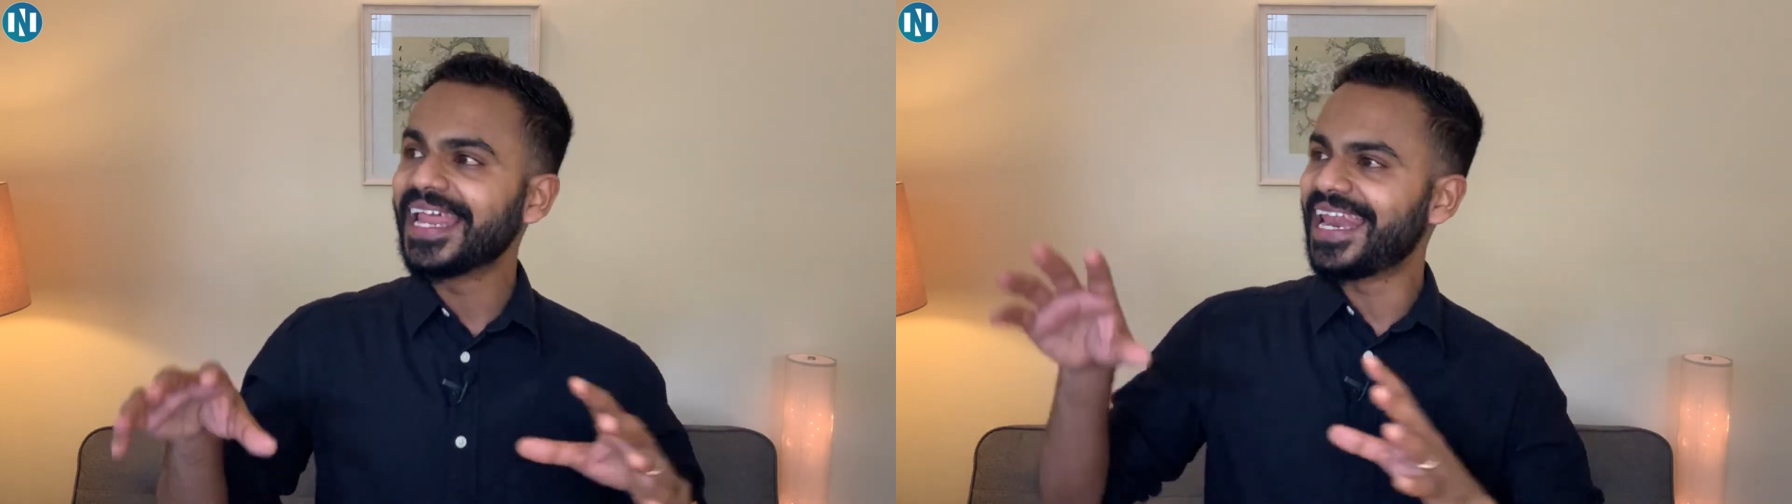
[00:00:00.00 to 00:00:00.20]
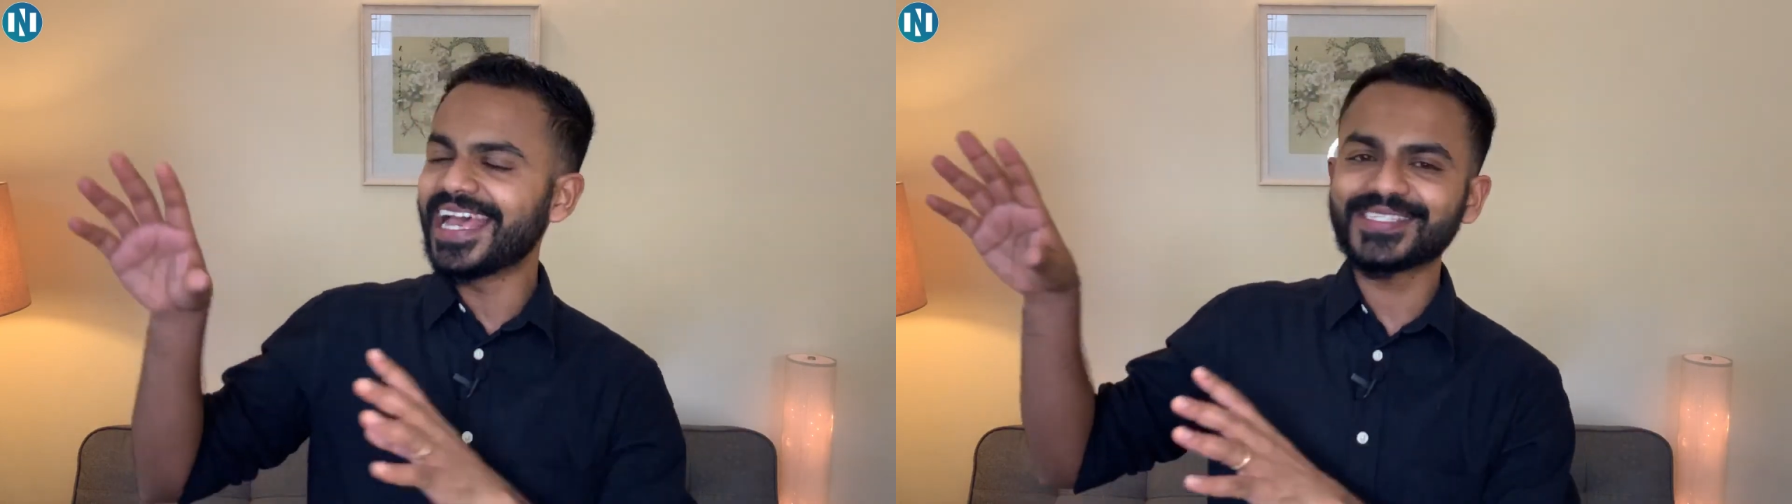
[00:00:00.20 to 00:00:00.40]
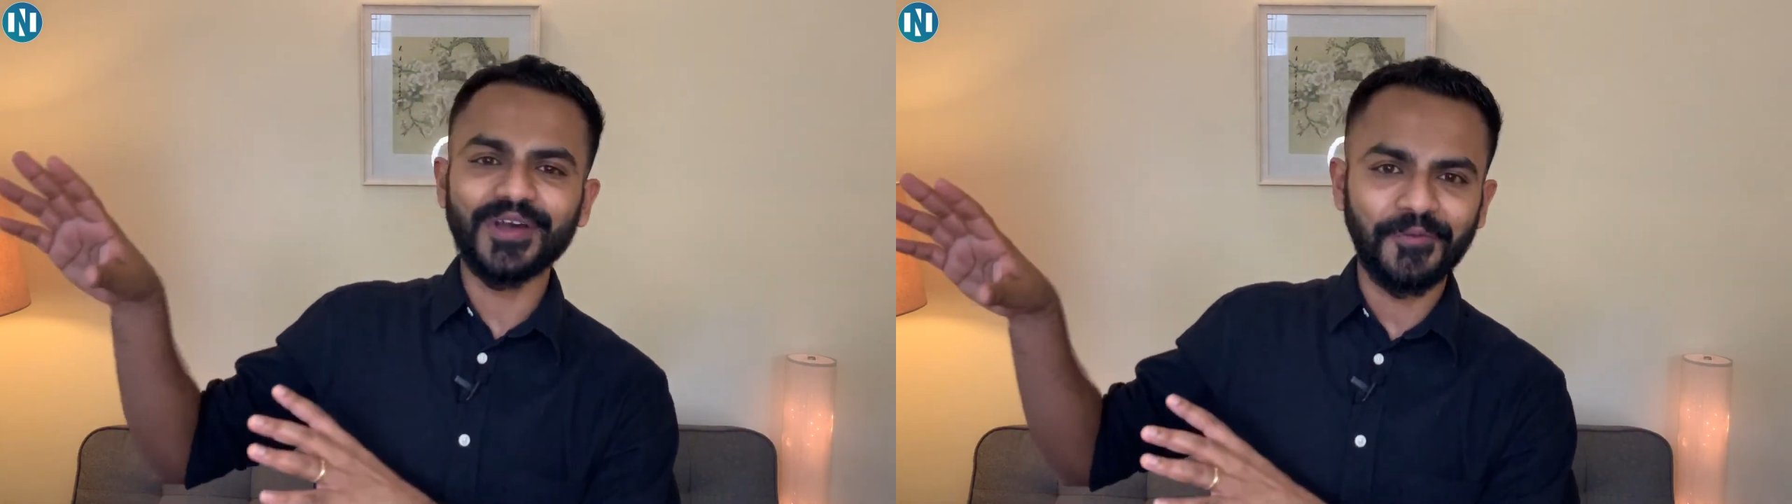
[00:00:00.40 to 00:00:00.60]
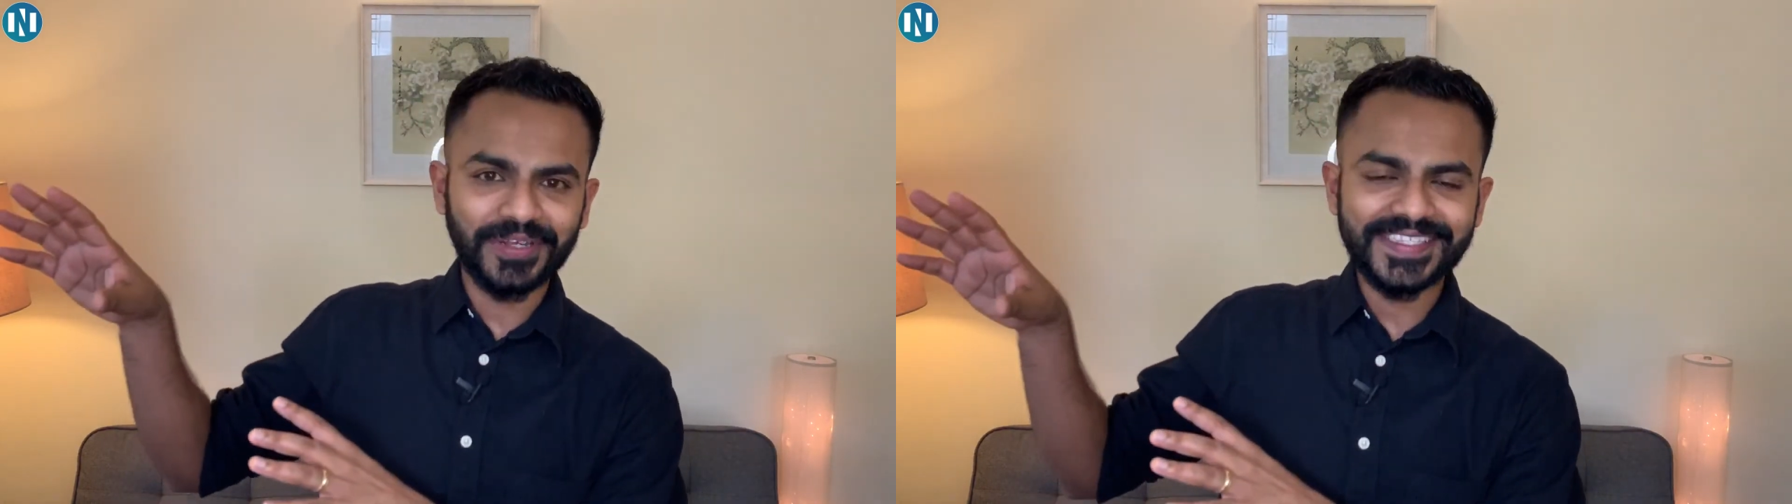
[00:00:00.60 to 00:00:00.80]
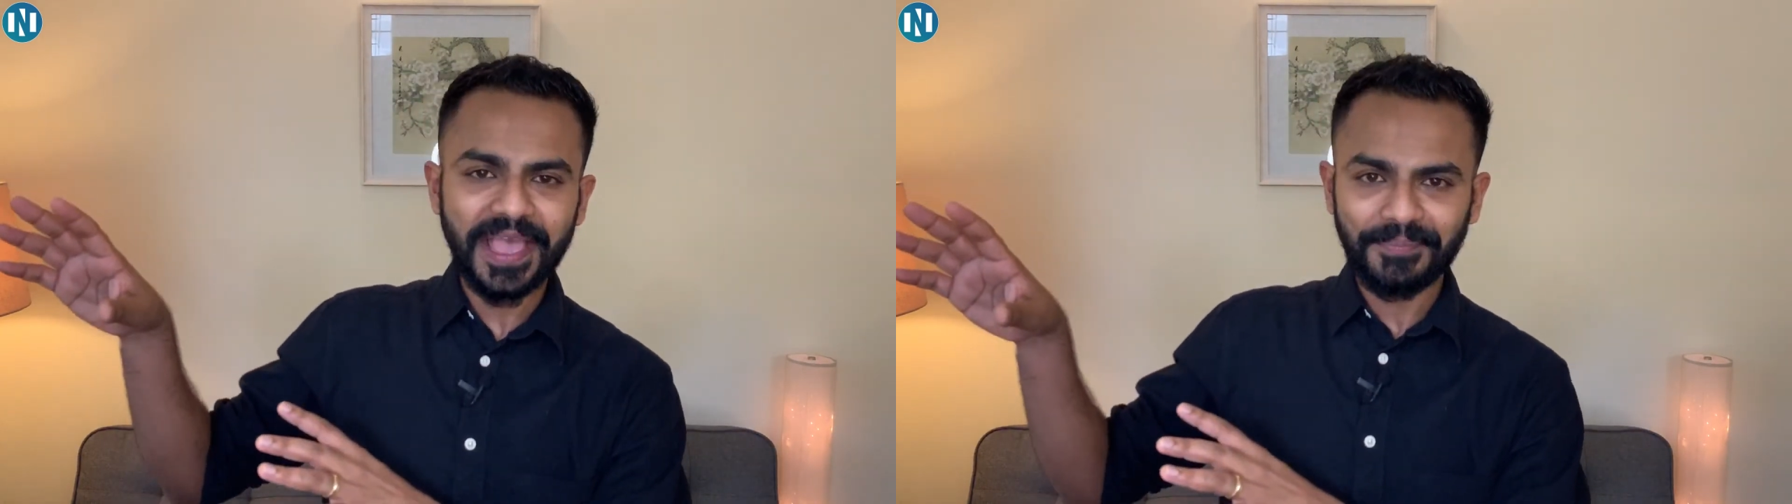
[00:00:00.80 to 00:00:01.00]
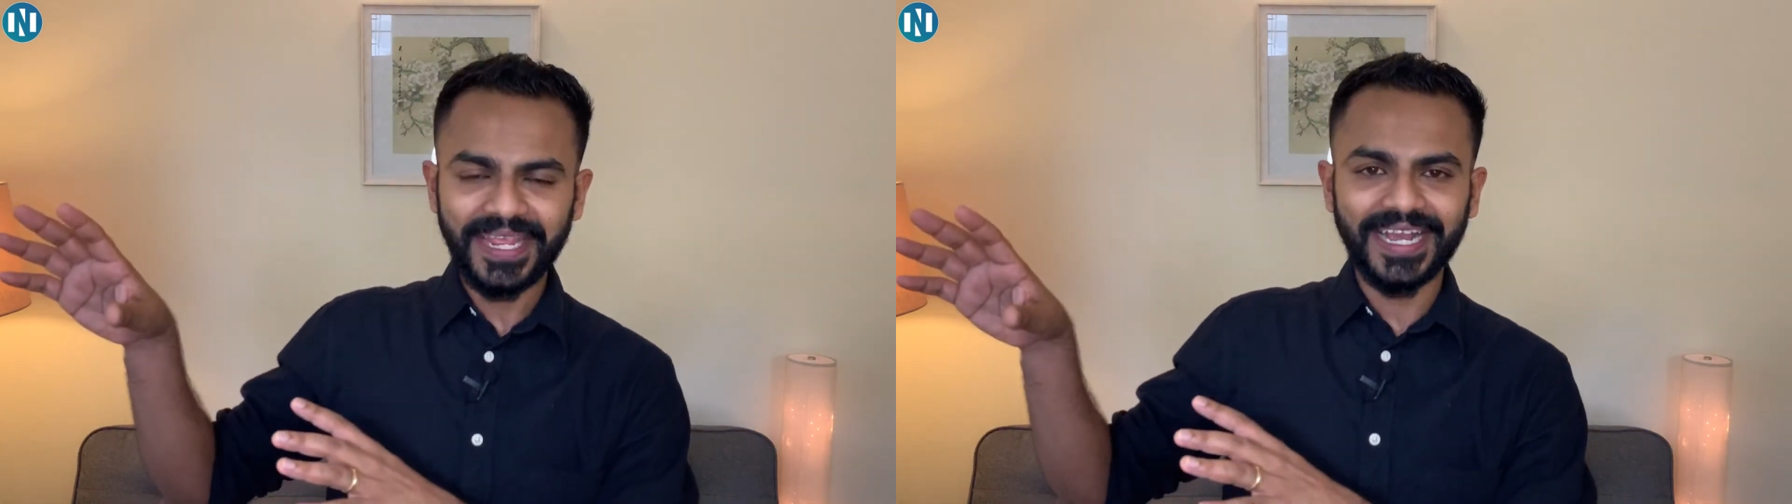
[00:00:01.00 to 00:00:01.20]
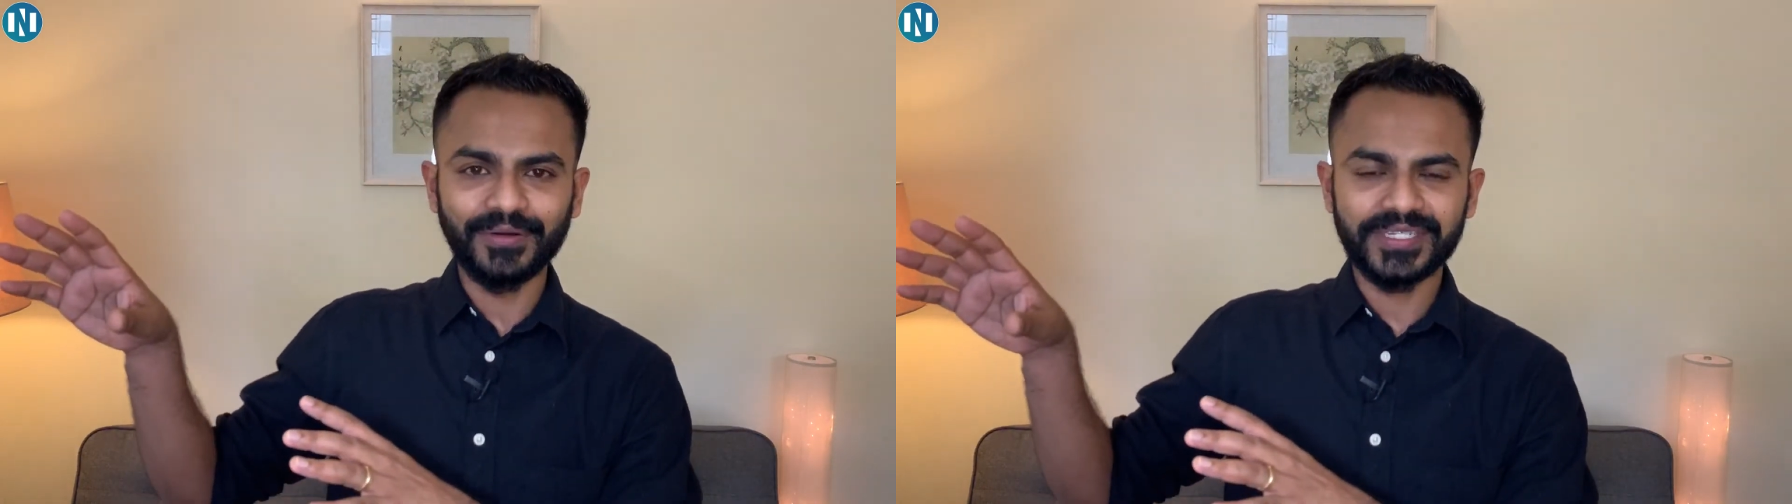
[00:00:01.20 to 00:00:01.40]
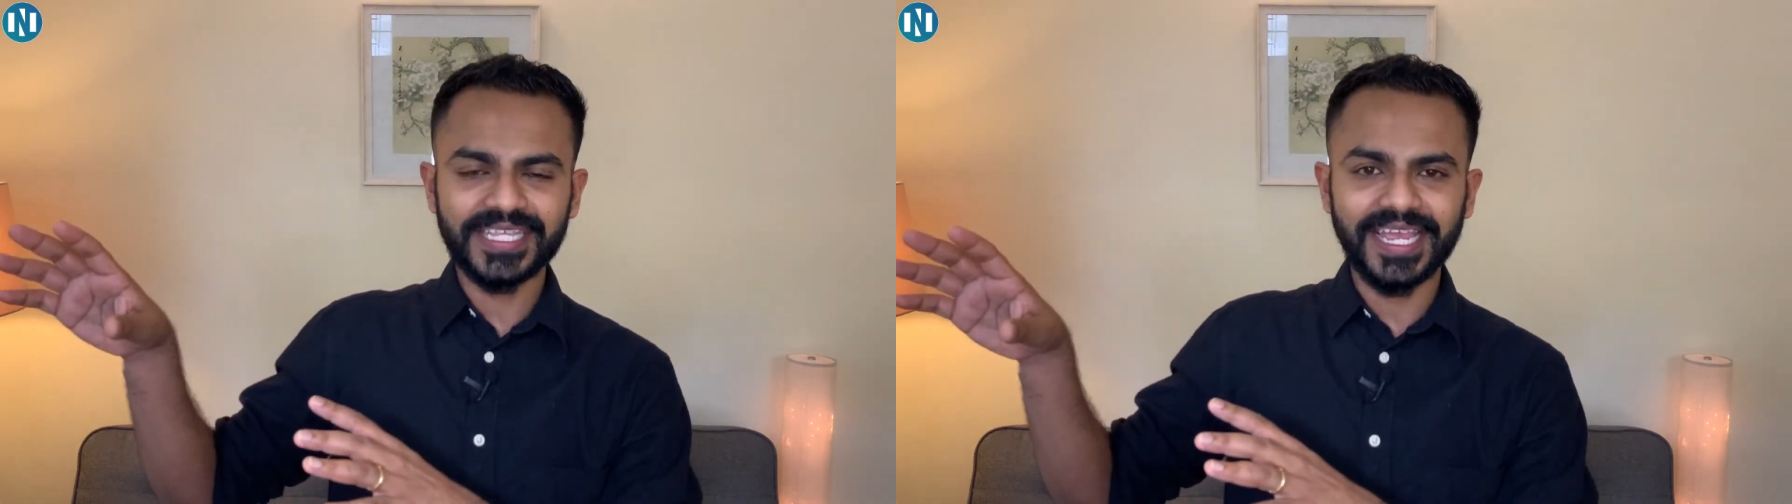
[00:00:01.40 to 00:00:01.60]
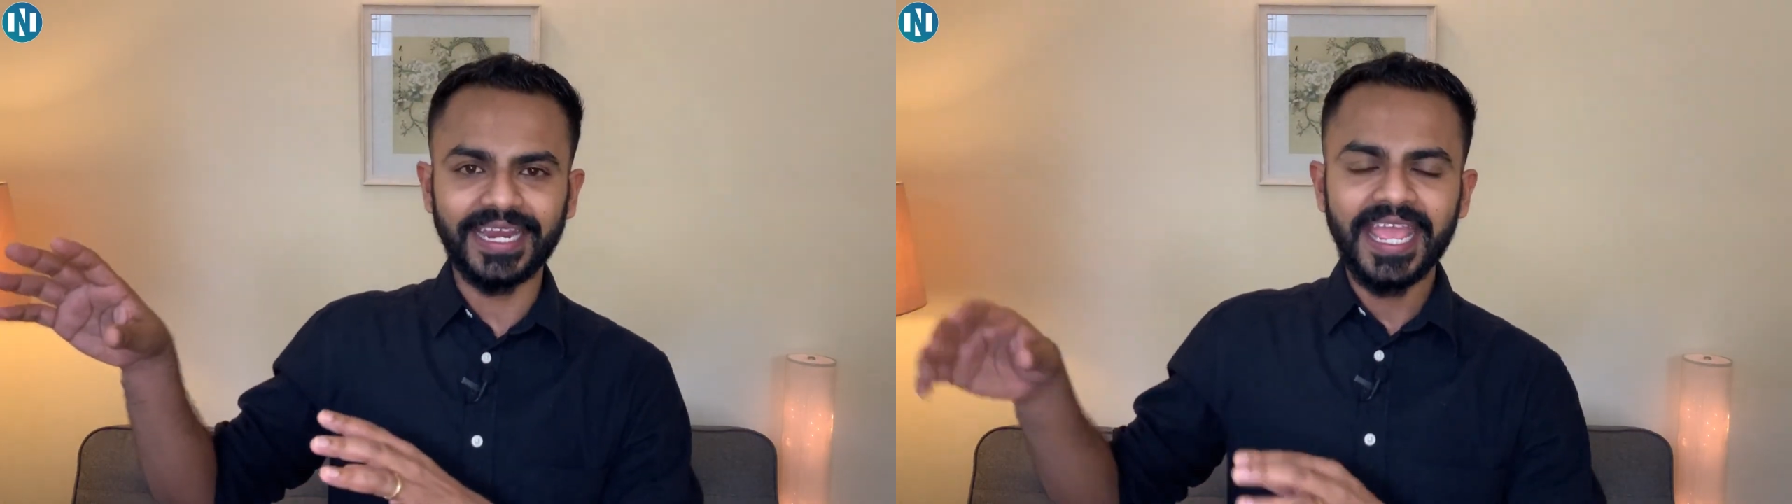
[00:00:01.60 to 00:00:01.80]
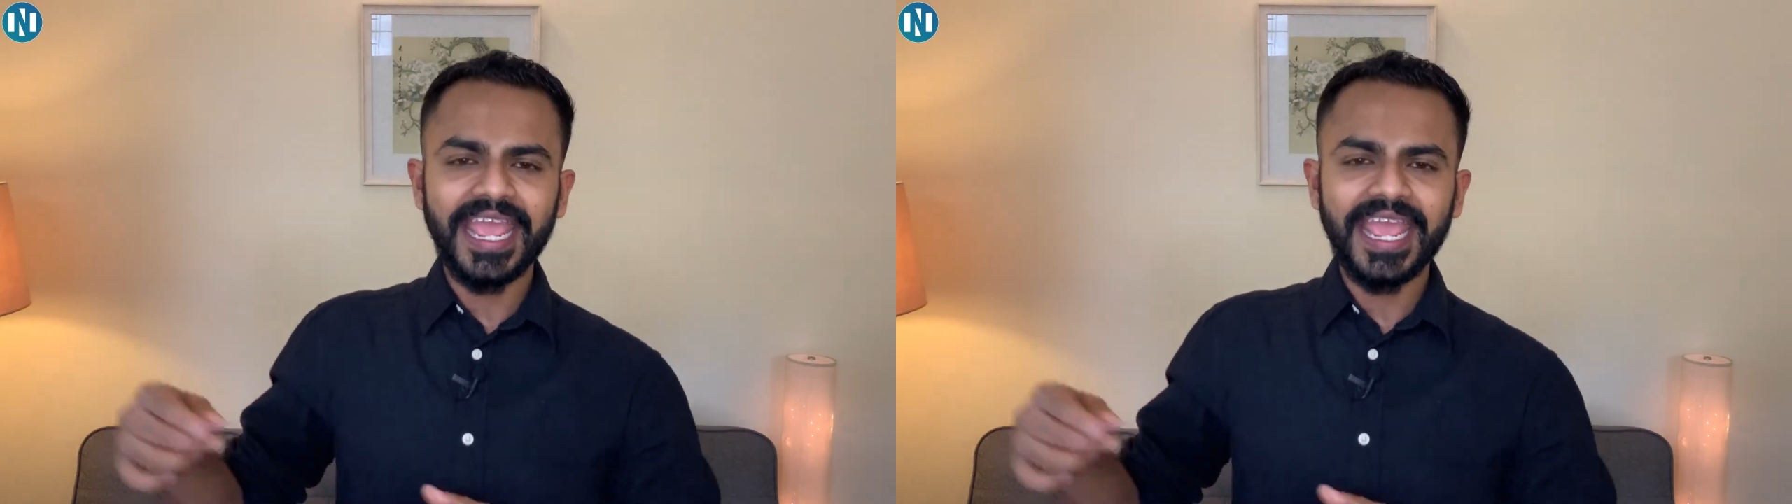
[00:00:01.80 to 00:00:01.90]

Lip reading: less on what's happening outside.